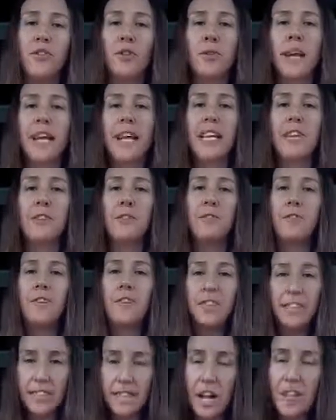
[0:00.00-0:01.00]
negative
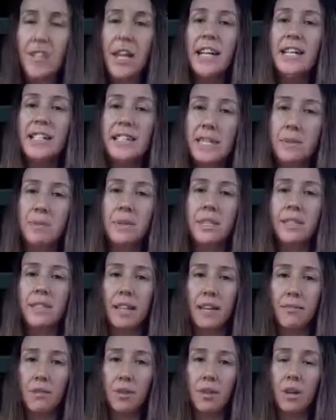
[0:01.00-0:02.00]
feelings on that deepest
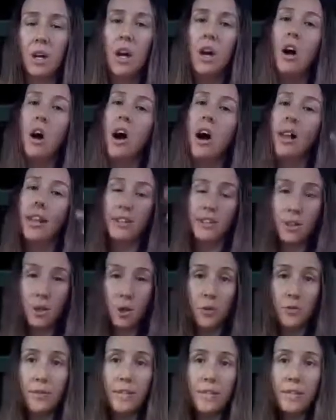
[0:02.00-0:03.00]
level. On a
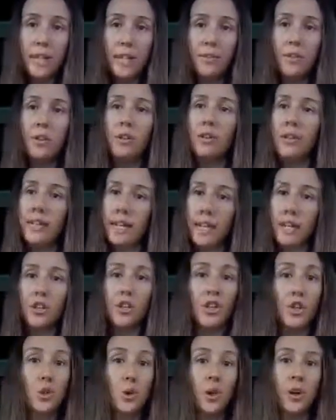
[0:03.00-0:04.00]
surface level, yeah,
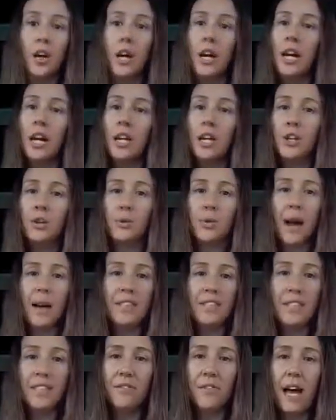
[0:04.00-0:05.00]
sure. You
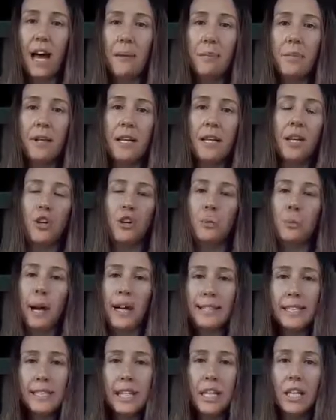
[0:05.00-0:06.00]
have stuff happening, your
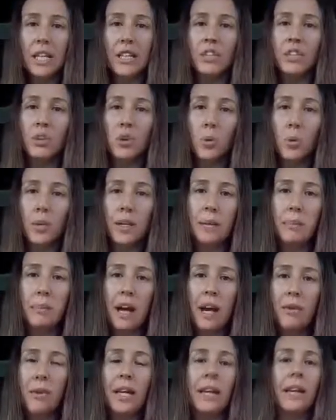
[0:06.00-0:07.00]
mind's telling a story
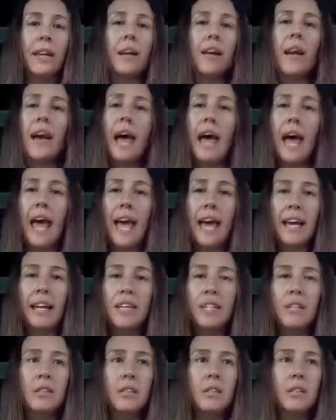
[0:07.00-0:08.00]
about it,
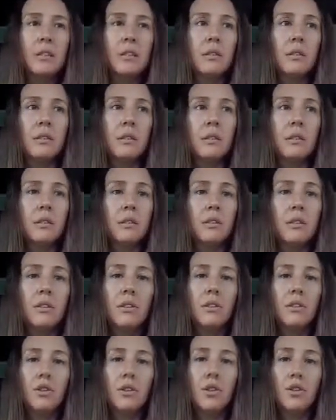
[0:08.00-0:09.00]
and
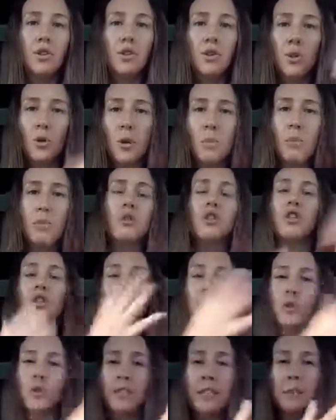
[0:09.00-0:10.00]
your emotions
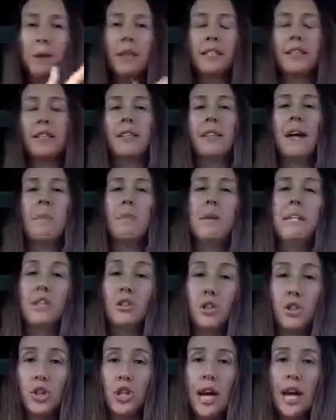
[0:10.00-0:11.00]
are a response to that
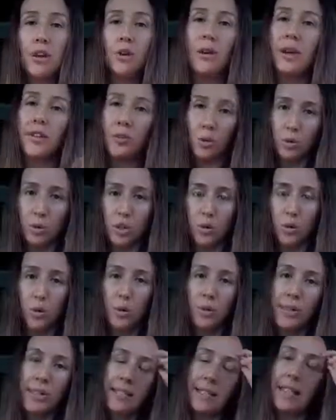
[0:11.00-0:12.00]
mental chatter and those
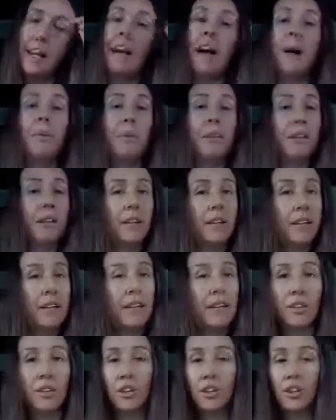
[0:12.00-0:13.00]
stories. But
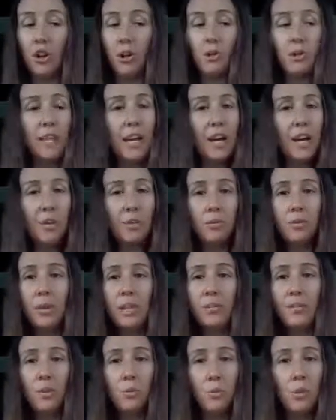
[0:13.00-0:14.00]
go down
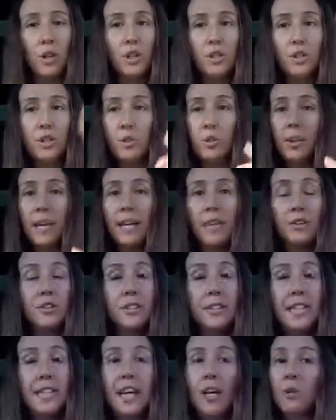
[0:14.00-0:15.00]
even 1-2 layers
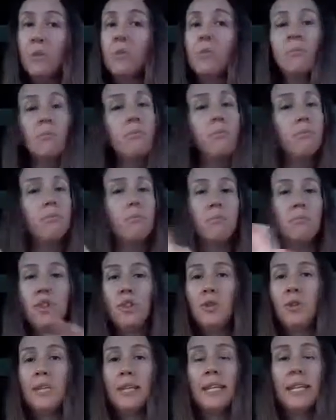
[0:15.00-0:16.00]
down,
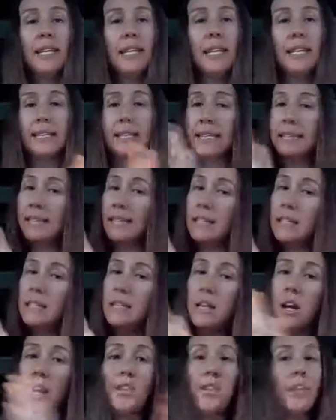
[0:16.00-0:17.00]
you see it's
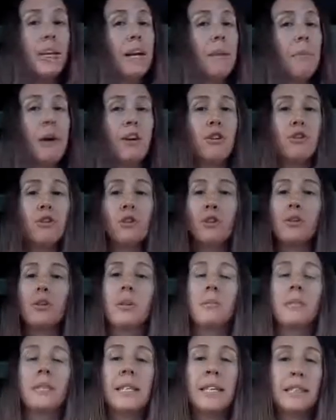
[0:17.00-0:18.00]
nothing about your
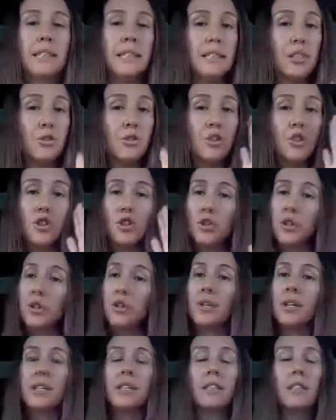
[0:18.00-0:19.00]
circumstances. They're just
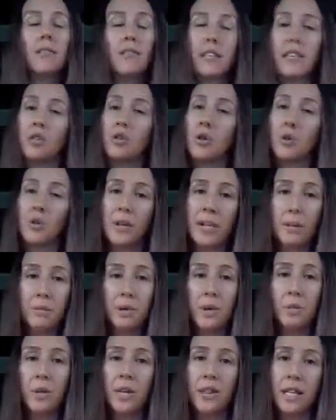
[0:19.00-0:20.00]
triggering stuff that's already
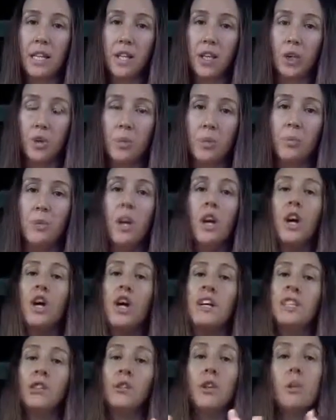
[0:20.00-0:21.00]
been within you.
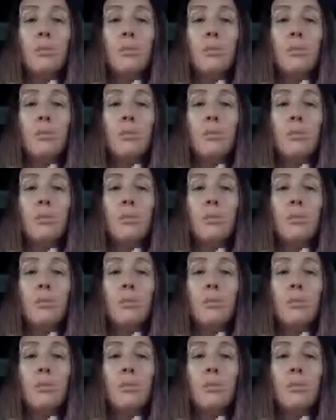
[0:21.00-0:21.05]
So